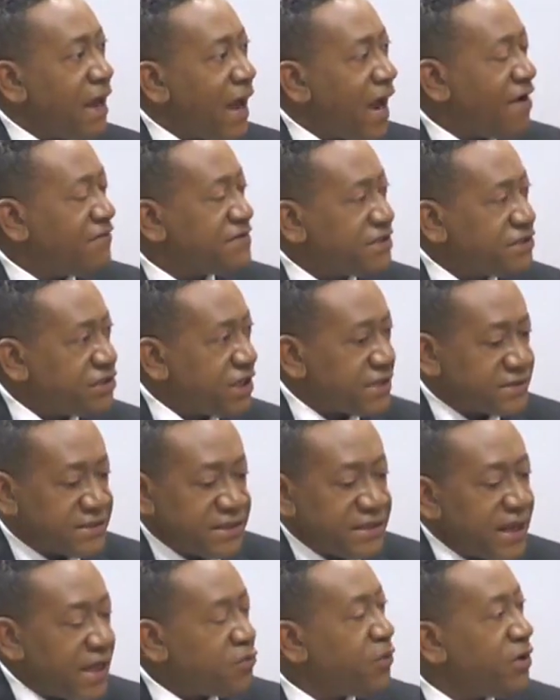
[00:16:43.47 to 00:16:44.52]
I've
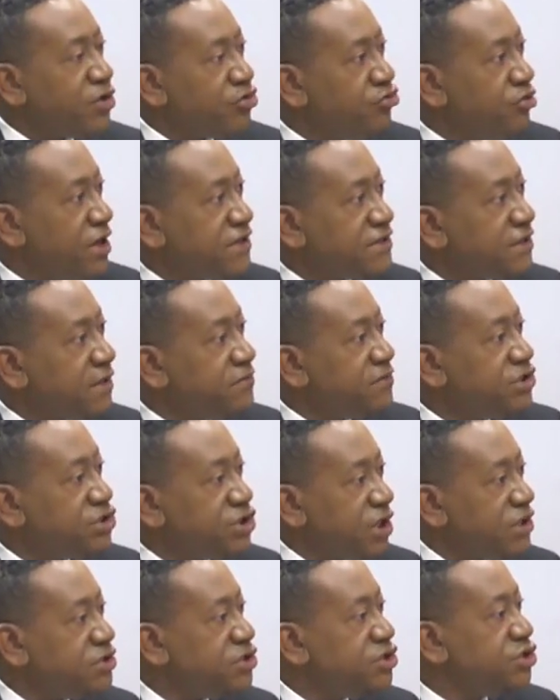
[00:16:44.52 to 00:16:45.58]
suggested that we create some
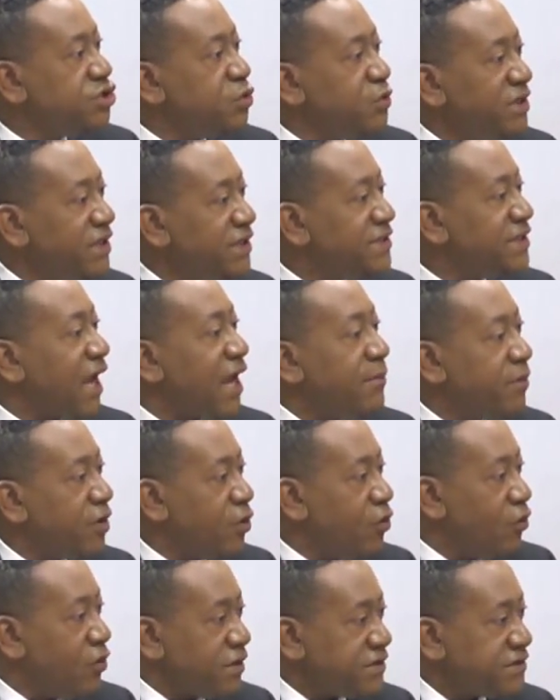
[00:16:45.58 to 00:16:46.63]
Judge Judy type
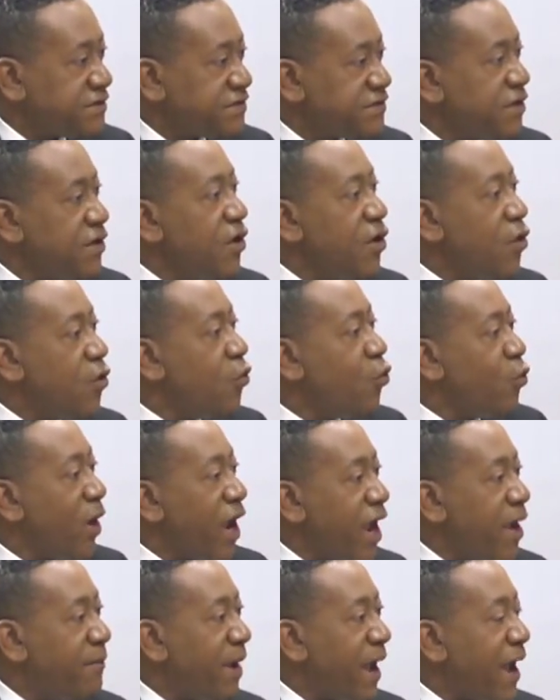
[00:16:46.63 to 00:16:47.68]
courts
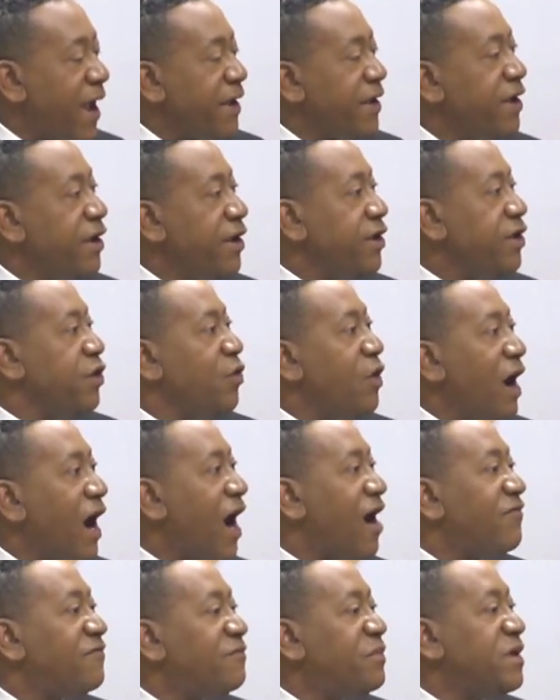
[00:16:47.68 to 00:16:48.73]
whereby you
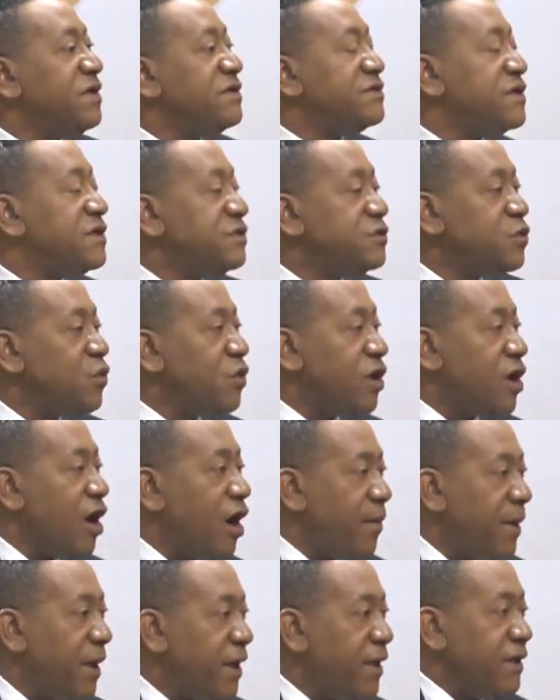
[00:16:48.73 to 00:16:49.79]
have persons who
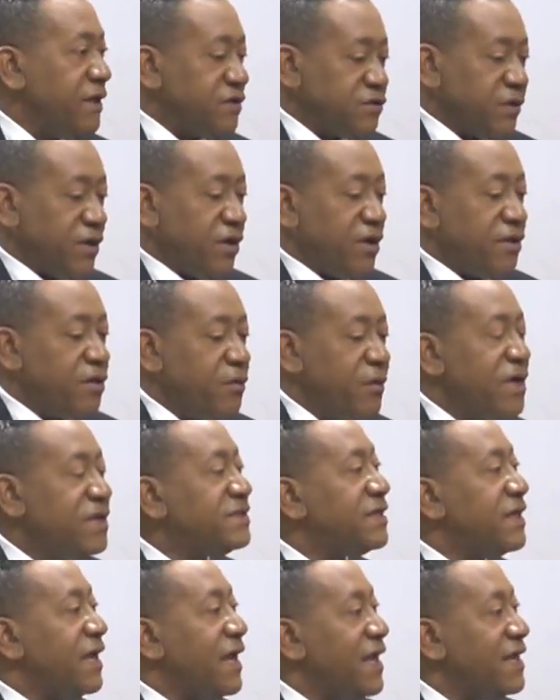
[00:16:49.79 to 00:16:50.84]
come. So in other
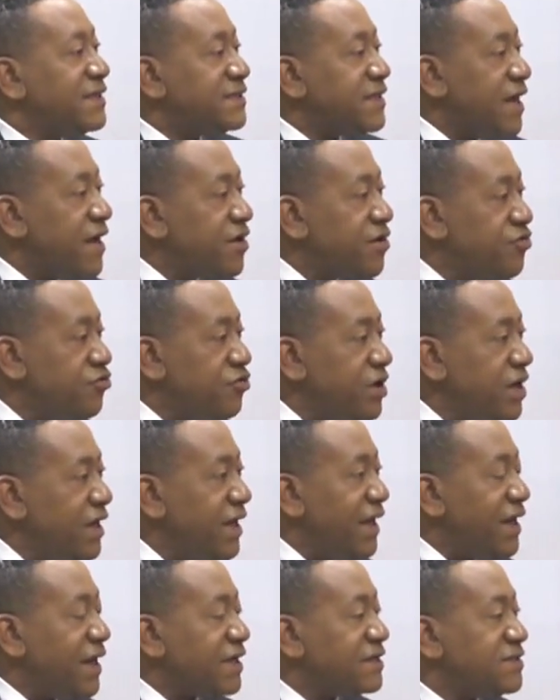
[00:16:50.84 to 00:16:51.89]
words, it's agreed
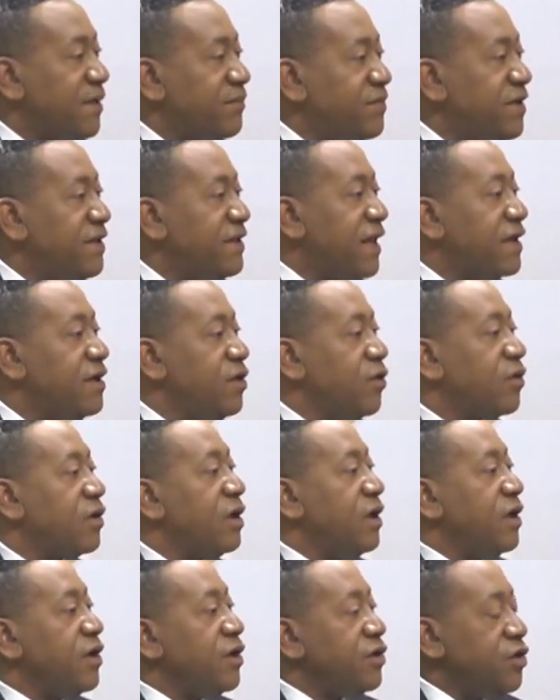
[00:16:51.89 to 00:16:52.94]
and accepted that, look,
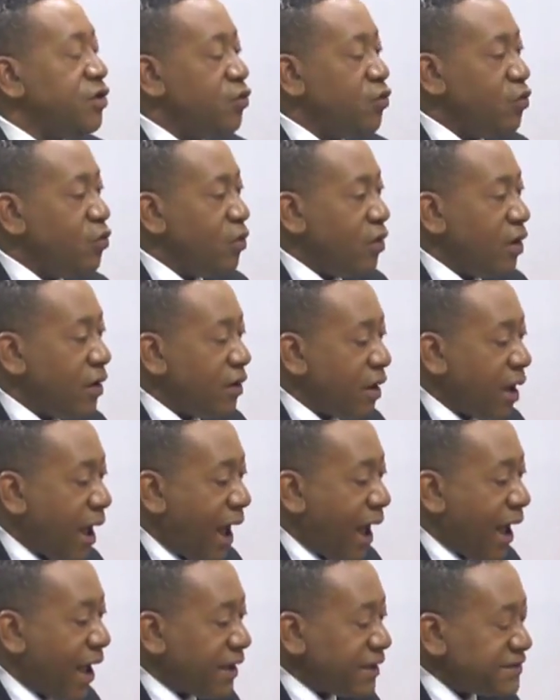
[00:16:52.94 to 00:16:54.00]
you
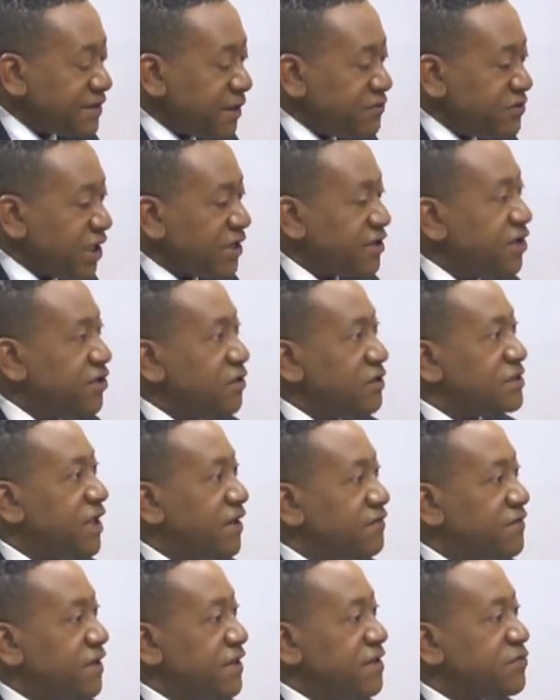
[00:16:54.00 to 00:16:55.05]
are subjecting
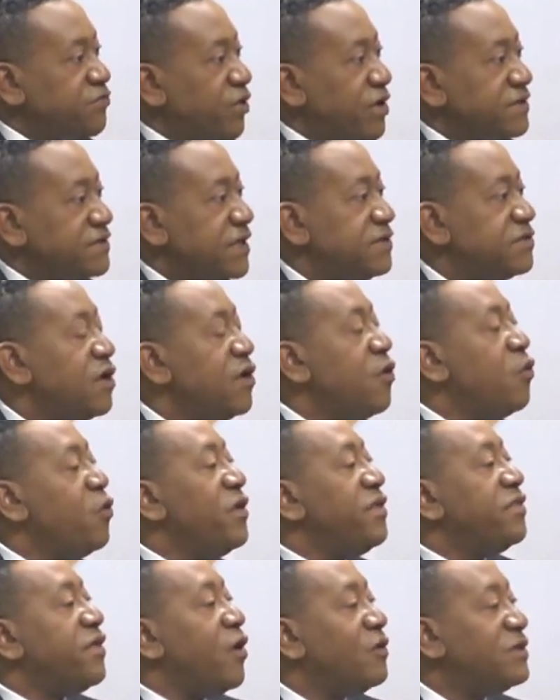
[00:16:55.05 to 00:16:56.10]
yourself to this process
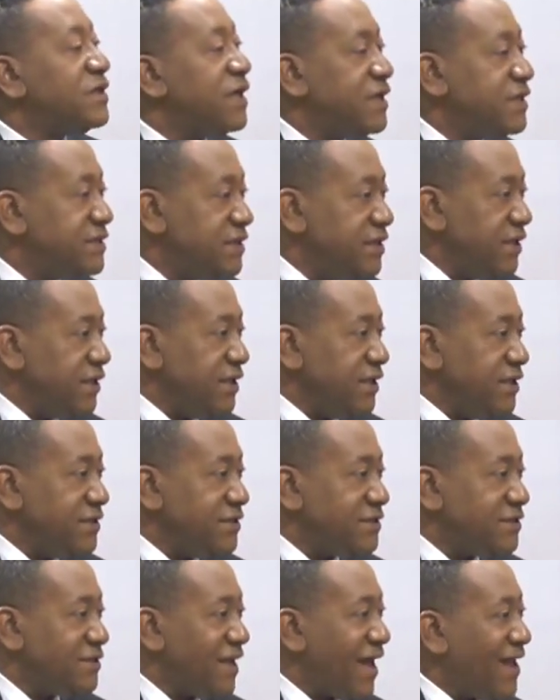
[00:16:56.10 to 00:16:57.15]
without
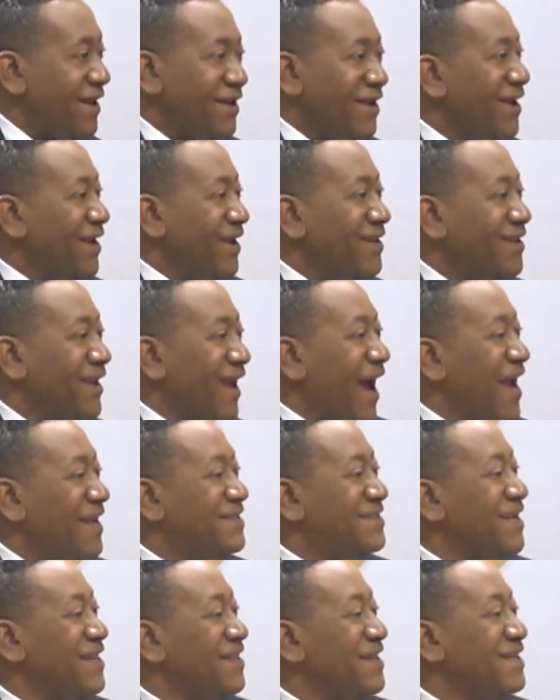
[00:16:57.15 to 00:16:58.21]
attorneys. And I
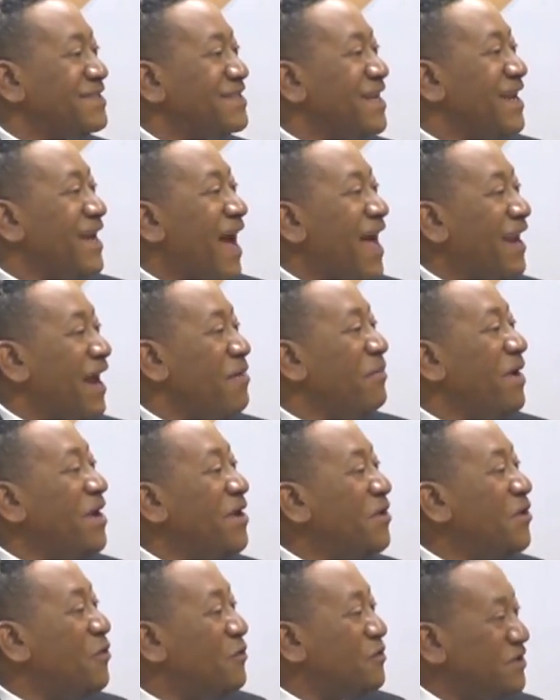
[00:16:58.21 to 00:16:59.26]
say this, and I
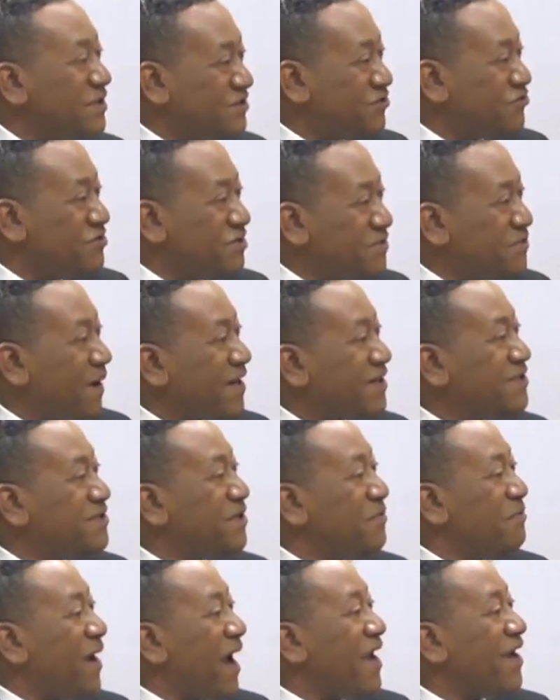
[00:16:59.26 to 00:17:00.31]
mean no disrespect
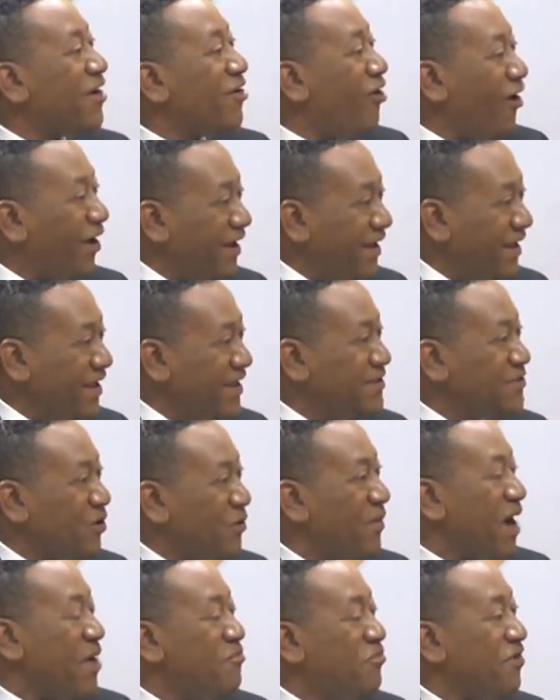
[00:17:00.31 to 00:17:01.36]
to my colleagues or
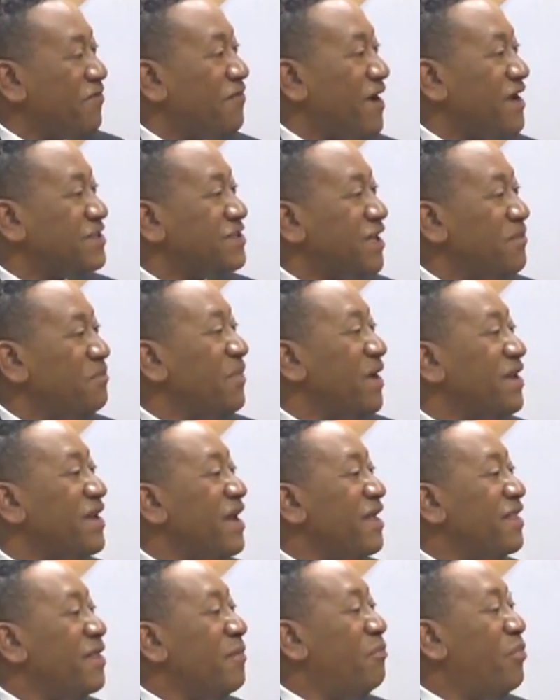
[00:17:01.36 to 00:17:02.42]
my profession,
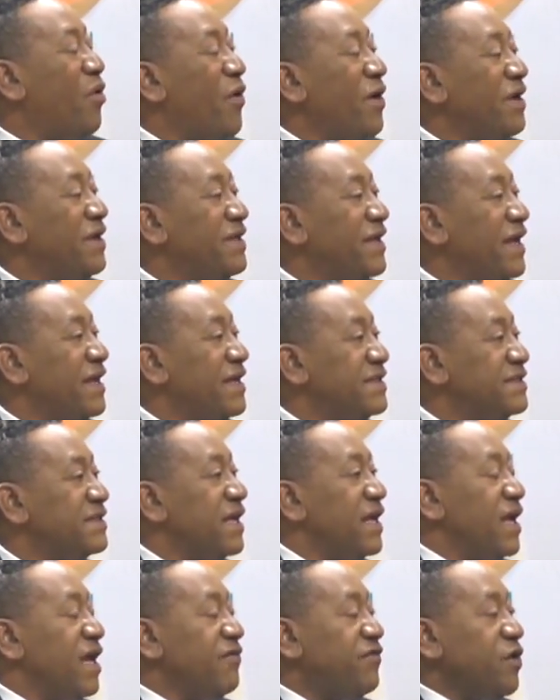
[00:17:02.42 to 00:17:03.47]
but the point is,
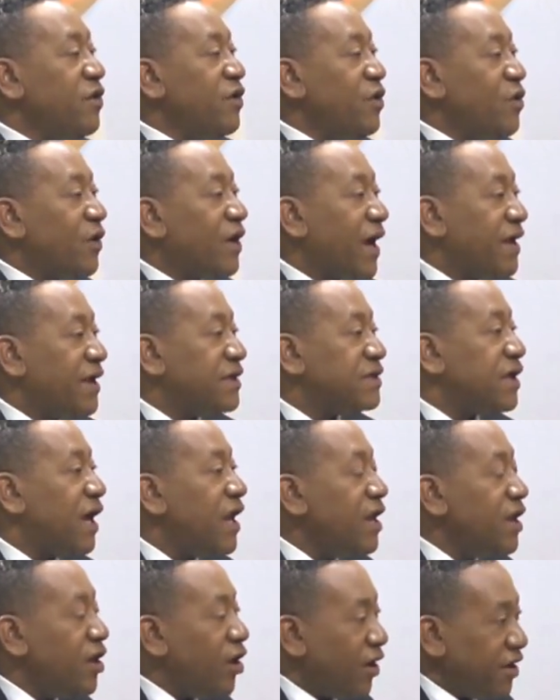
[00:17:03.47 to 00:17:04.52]
if you look at it, a
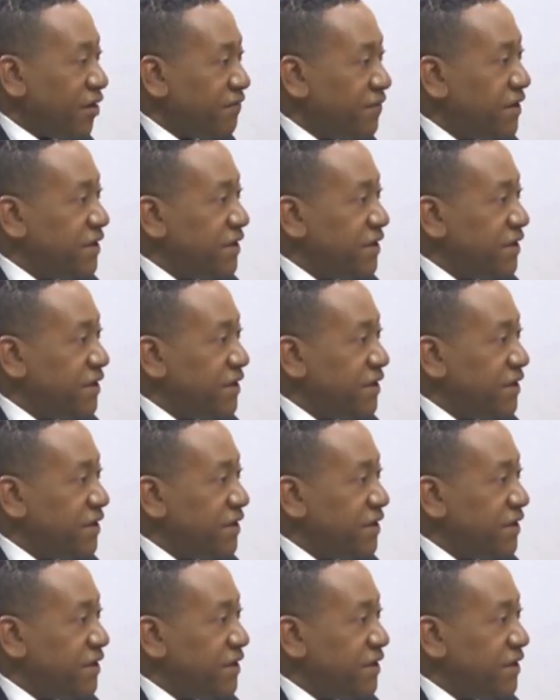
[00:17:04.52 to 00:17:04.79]
lot of the